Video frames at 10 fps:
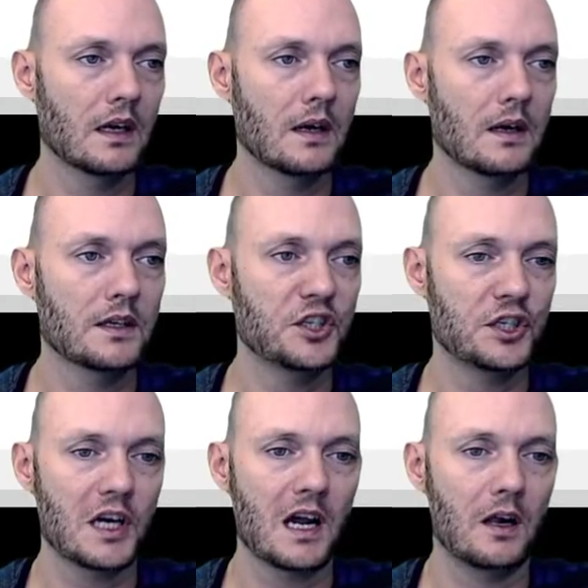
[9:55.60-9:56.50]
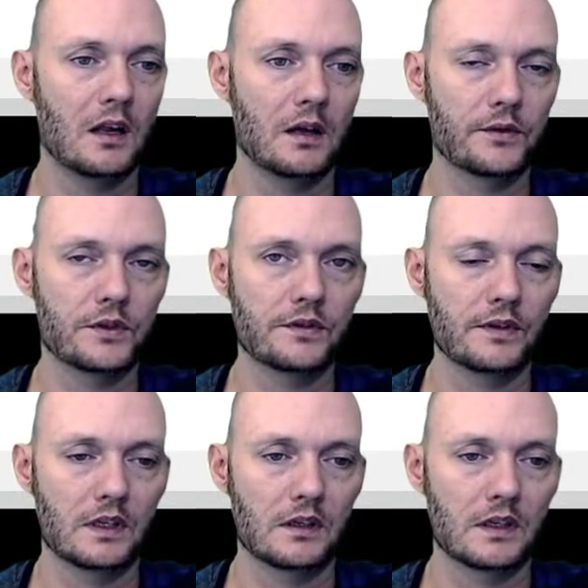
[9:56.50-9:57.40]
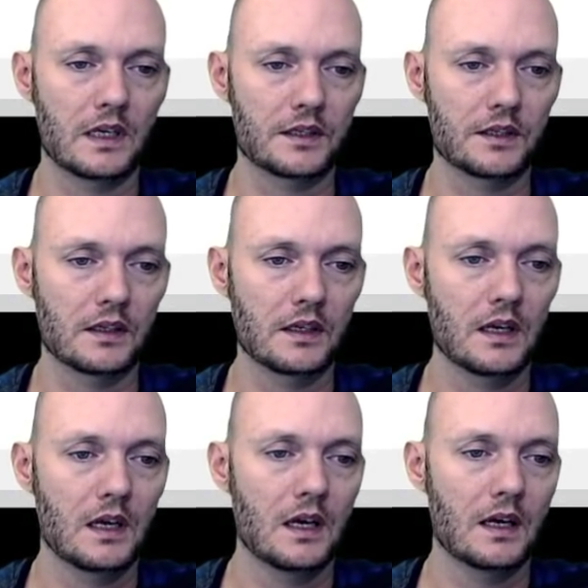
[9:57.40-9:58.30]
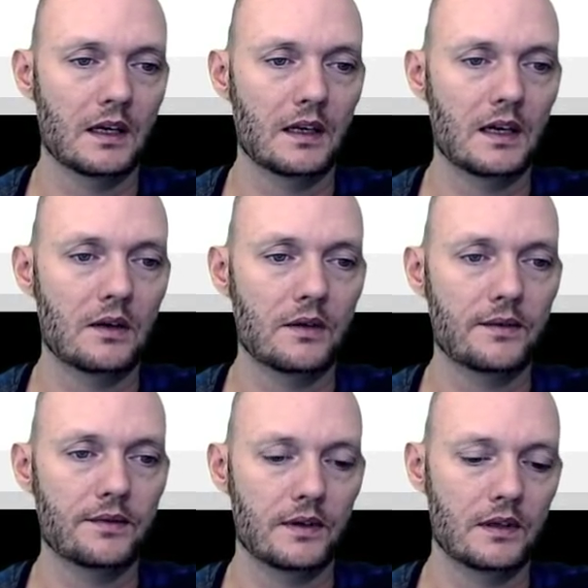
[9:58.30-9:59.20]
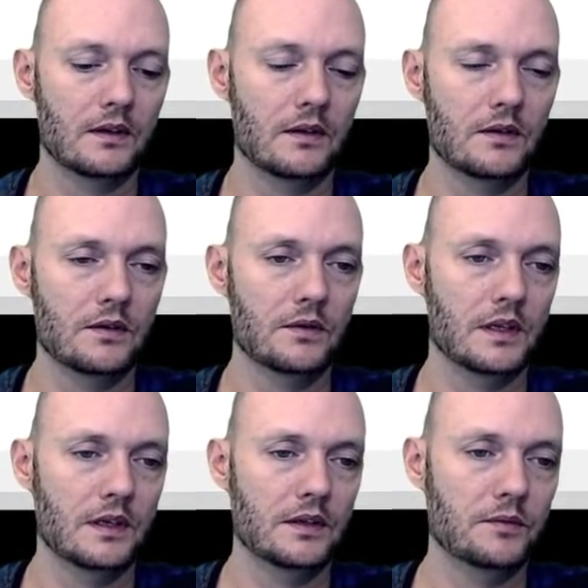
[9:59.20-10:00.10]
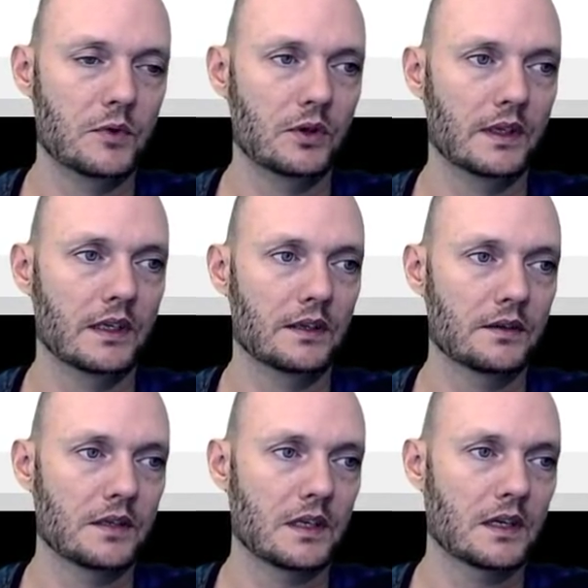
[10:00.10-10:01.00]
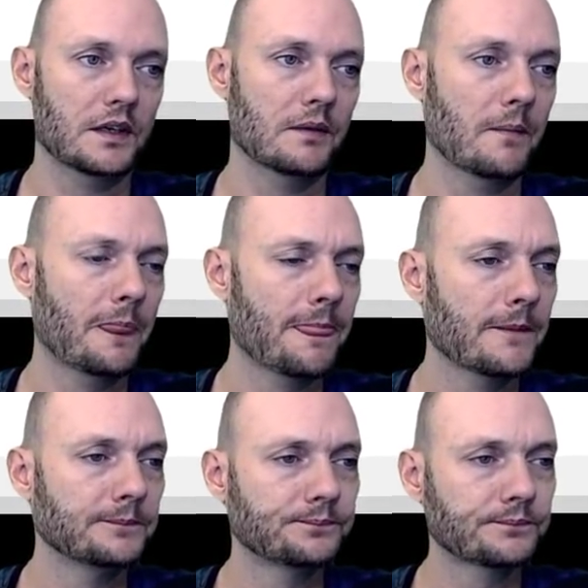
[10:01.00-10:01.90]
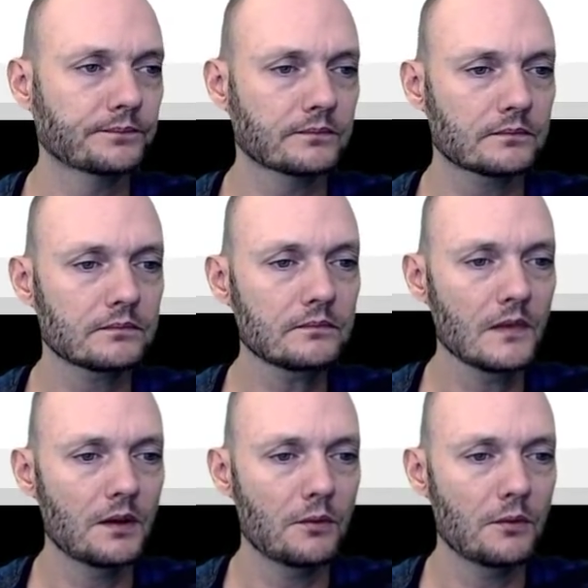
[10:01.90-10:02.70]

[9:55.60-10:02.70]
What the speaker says: shell of a sphere actually, And now if we do the Boolean intersection, we